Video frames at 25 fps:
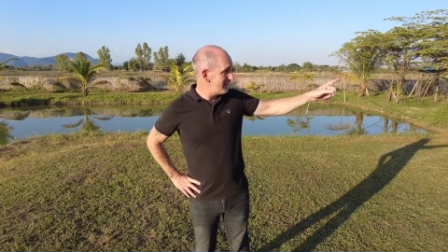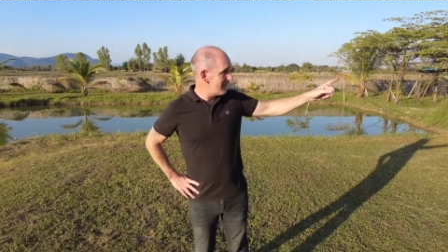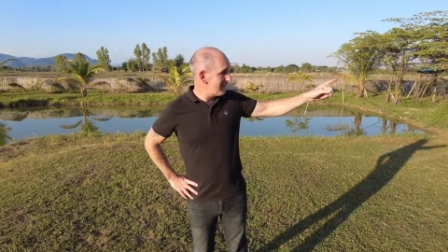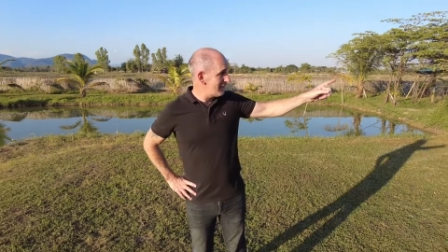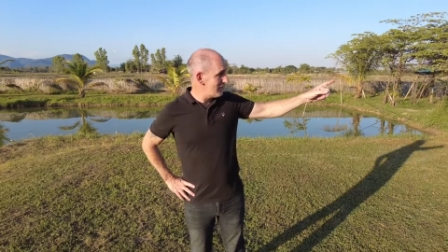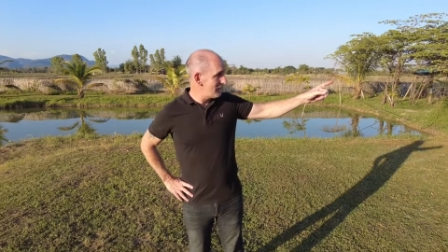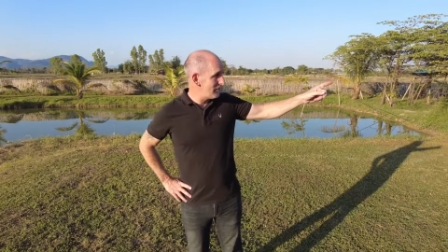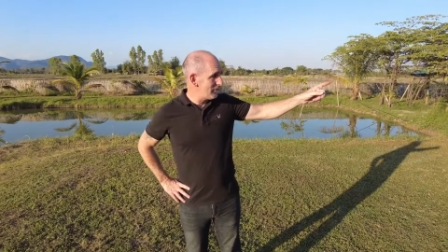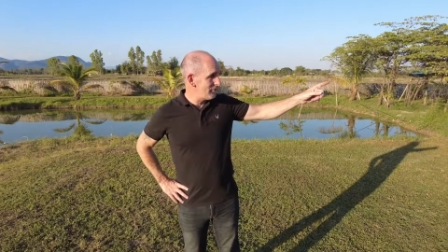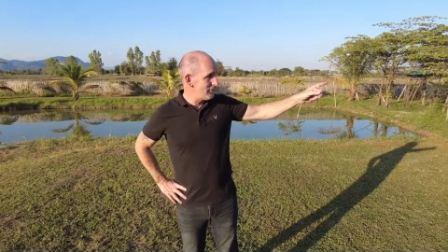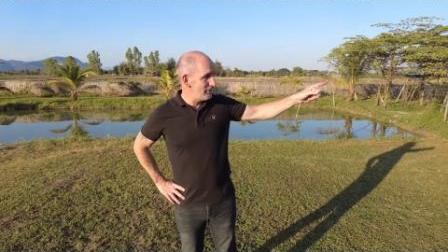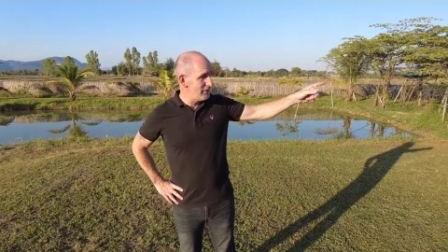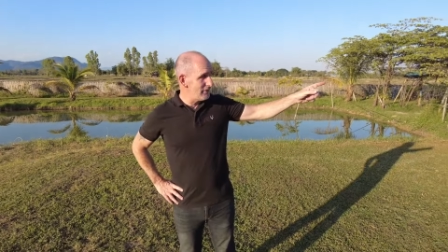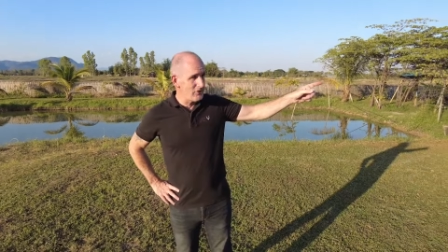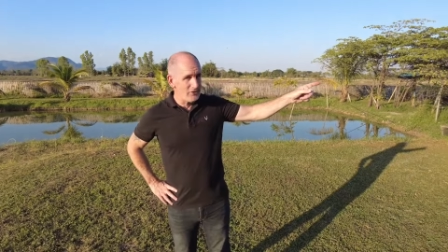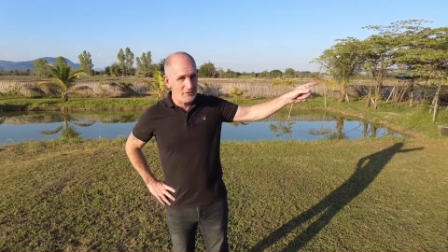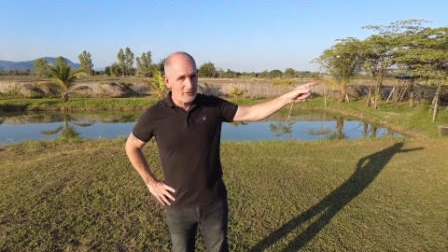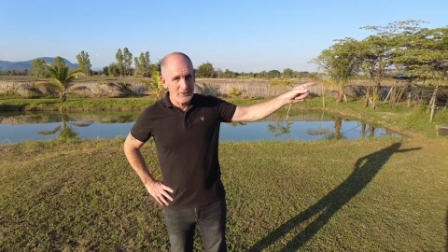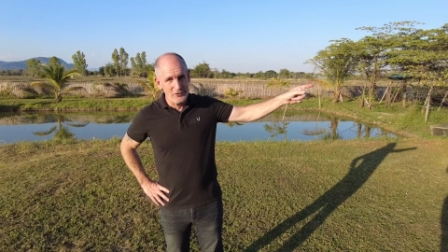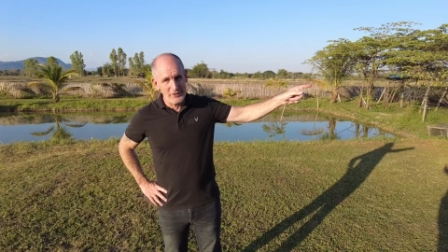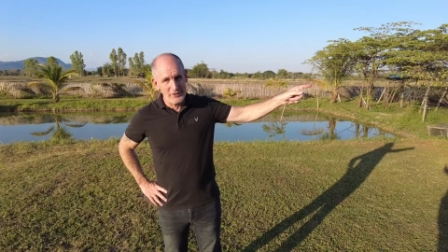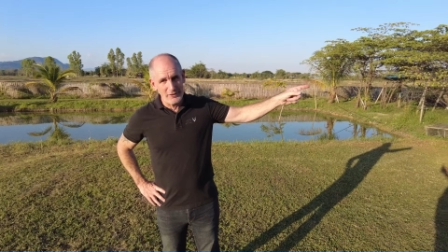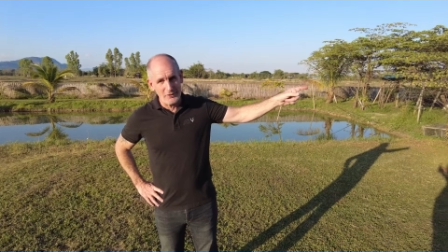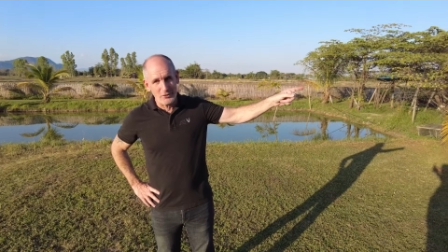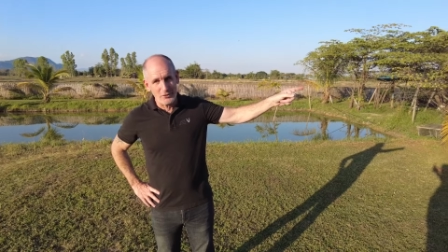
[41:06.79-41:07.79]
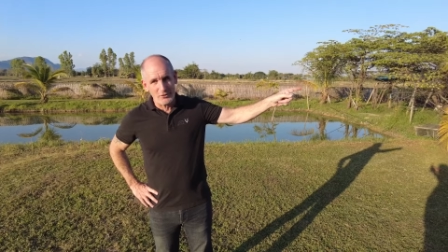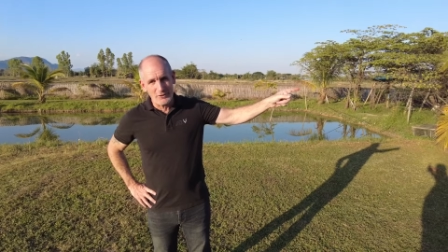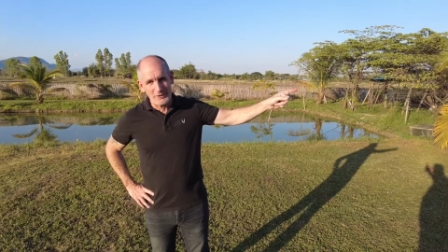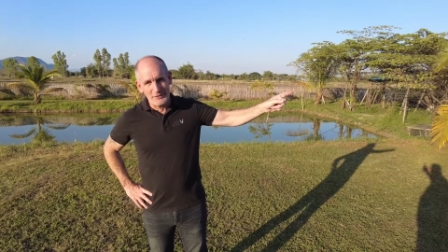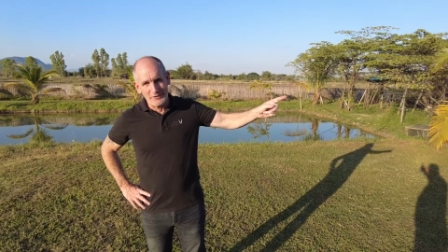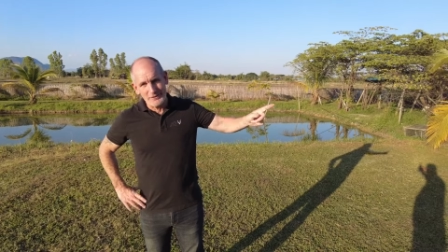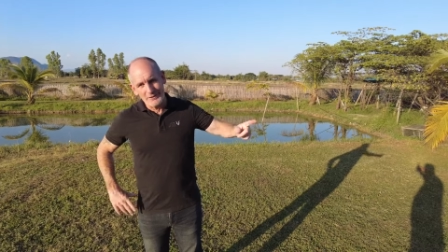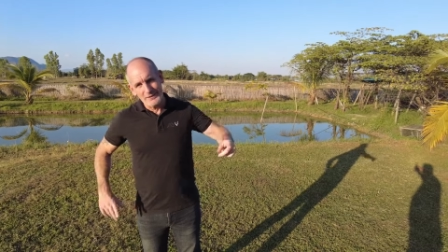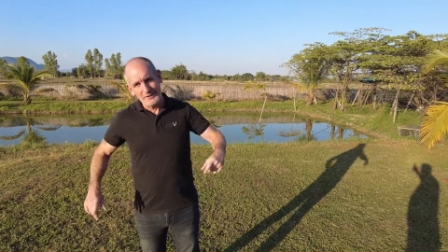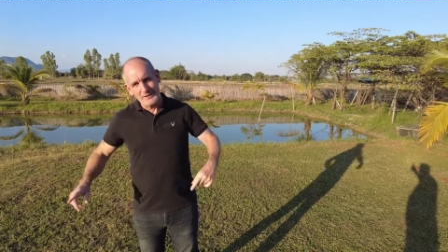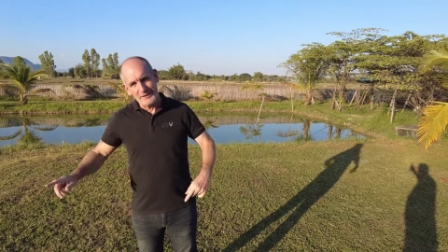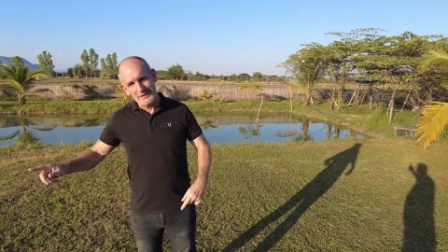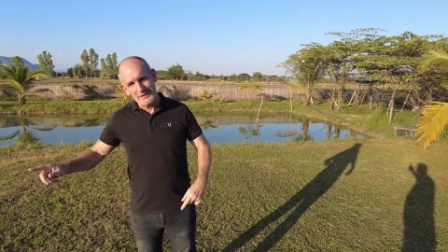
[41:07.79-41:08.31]
and the fish that you see on the
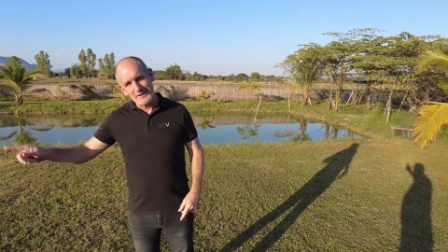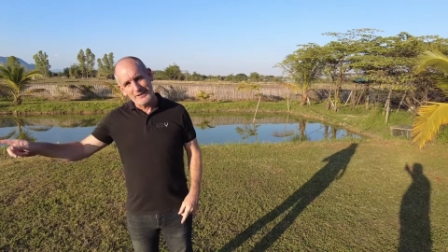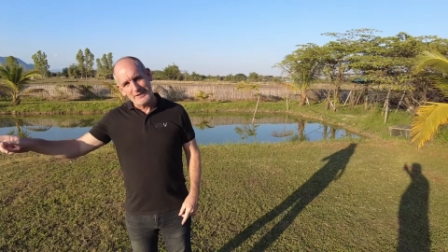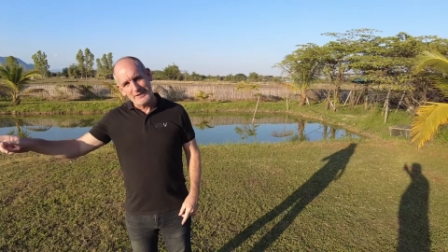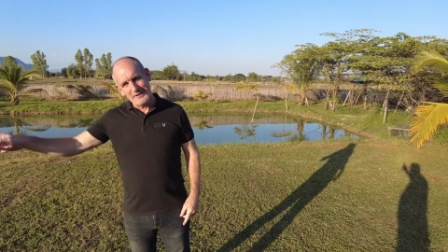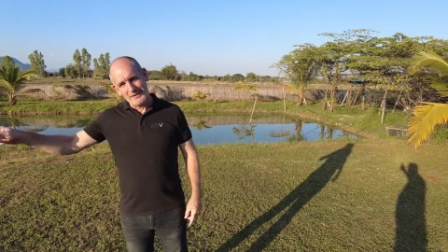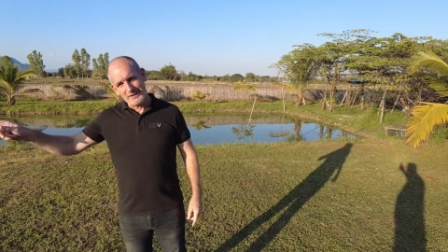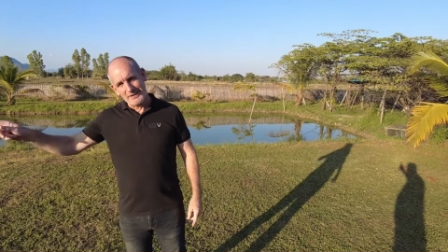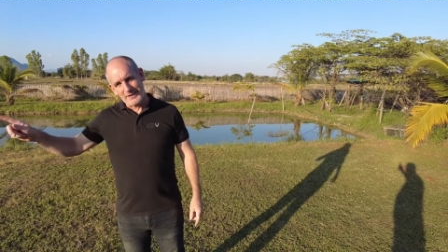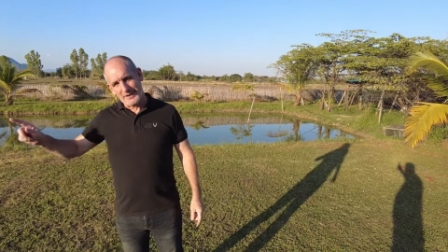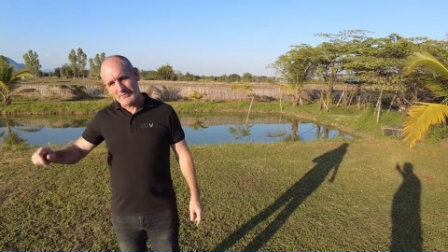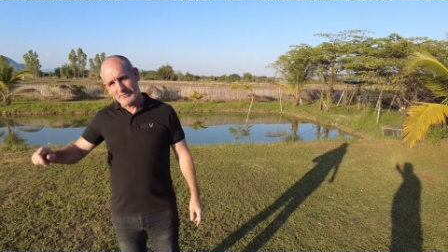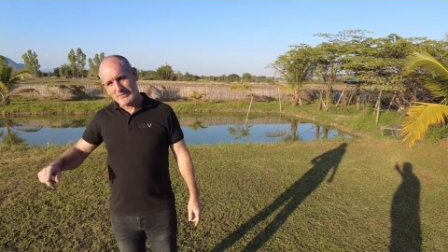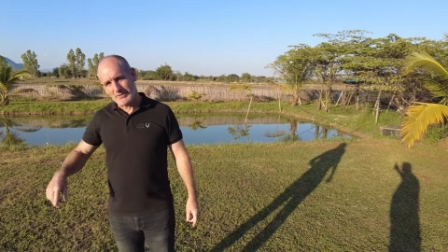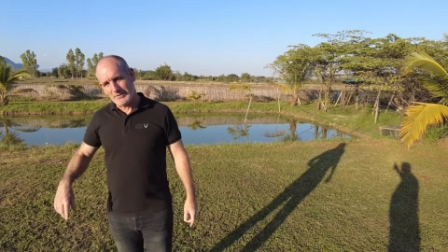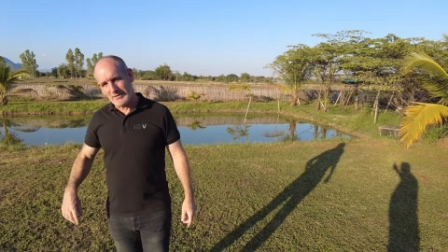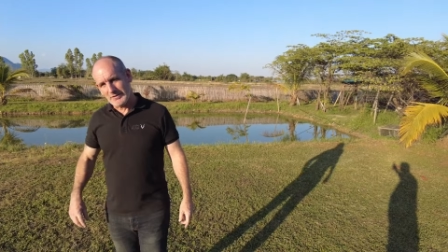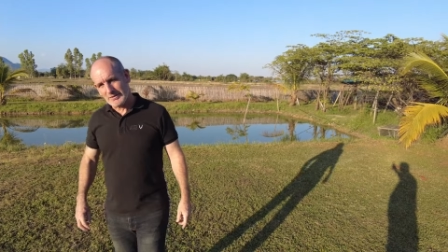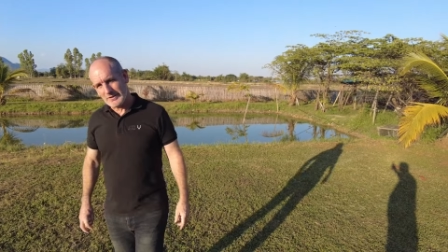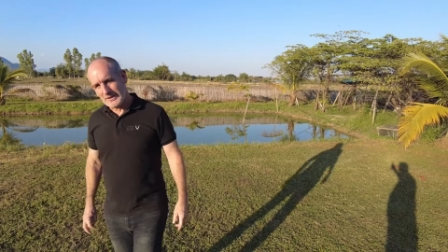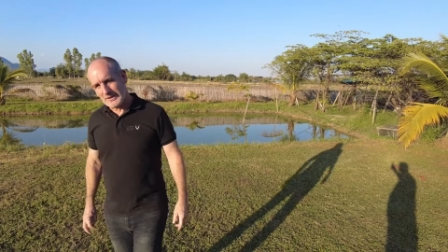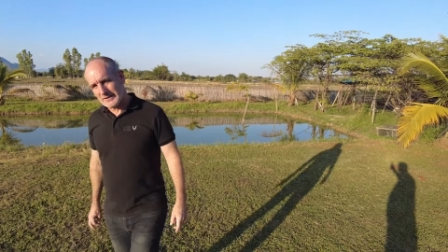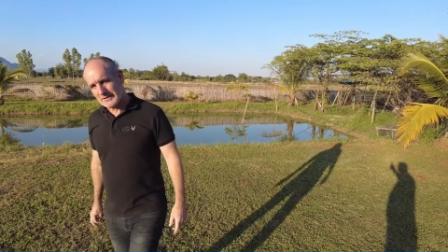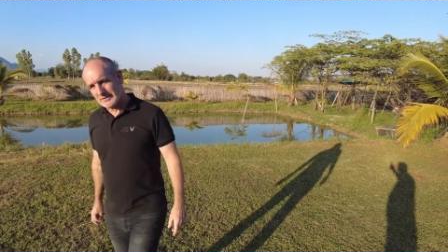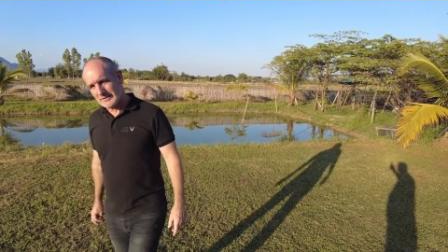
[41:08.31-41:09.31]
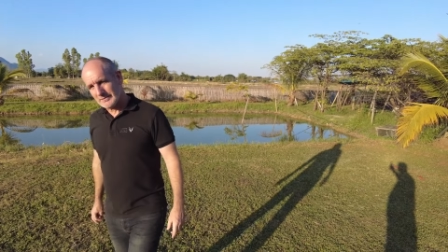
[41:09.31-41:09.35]
grill came from this lake. Uh,